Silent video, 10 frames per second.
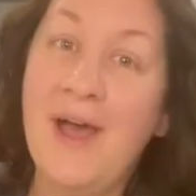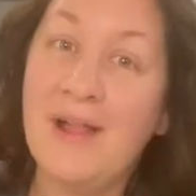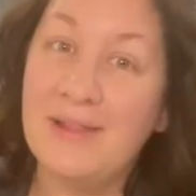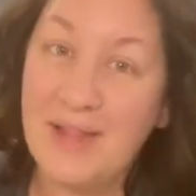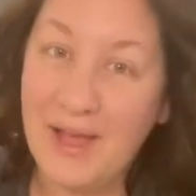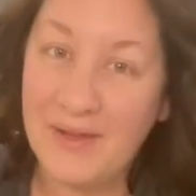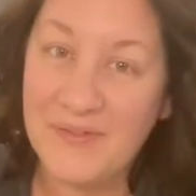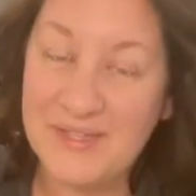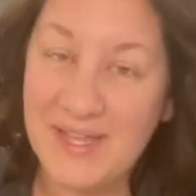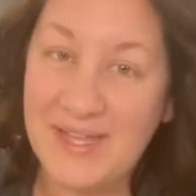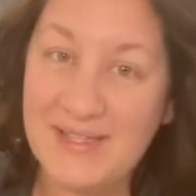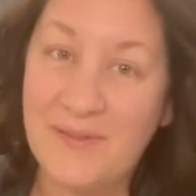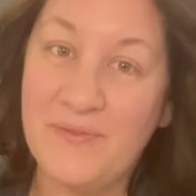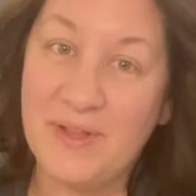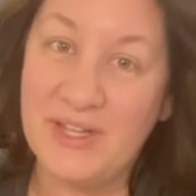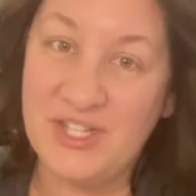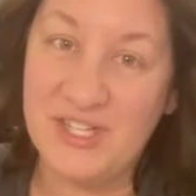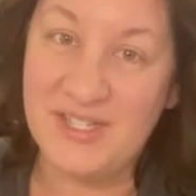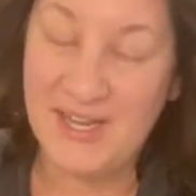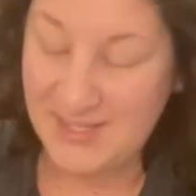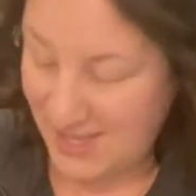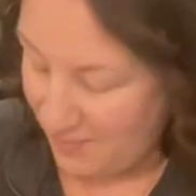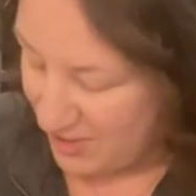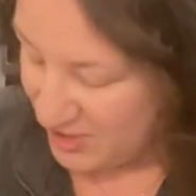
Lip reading: loves is a Philly cheesesteak sandwich,